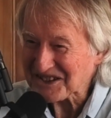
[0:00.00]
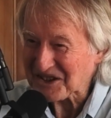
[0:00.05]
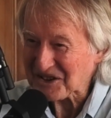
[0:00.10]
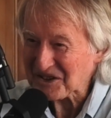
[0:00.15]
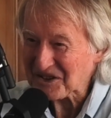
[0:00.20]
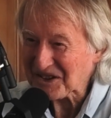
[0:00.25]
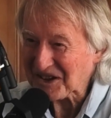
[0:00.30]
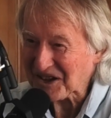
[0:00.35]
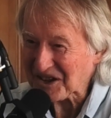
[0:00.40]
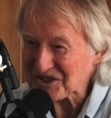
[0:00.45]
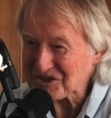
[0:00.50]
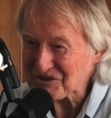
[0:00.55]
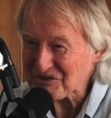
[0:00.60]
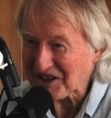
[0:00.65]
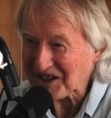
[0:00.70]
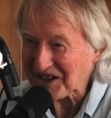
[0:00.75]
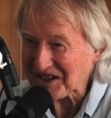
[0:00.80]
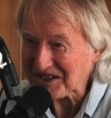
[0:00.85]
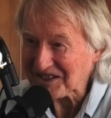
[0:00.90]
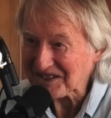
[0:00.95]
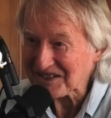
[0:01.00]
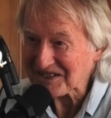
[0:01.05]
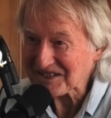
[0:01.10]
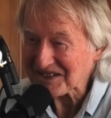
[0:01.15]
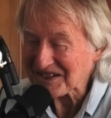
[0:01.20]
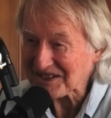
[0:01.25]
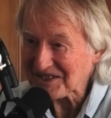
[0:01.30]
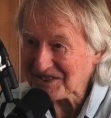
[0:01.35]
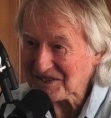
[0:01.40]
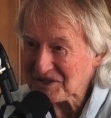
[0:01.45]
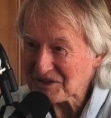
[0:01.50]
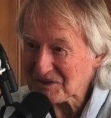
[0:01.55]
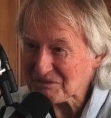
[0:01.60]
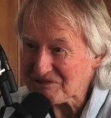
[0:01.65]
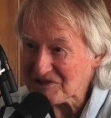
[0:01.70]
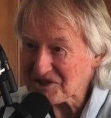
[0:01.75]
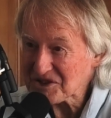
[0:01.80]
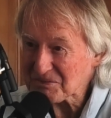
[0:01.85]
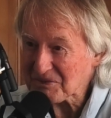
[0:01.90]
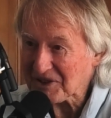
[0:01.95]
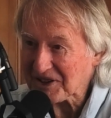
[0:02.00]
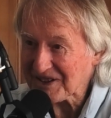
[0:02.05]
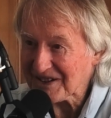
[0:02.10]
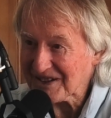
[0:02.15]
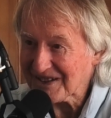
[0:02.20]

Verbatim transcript: as I, I, was running into Brisbane.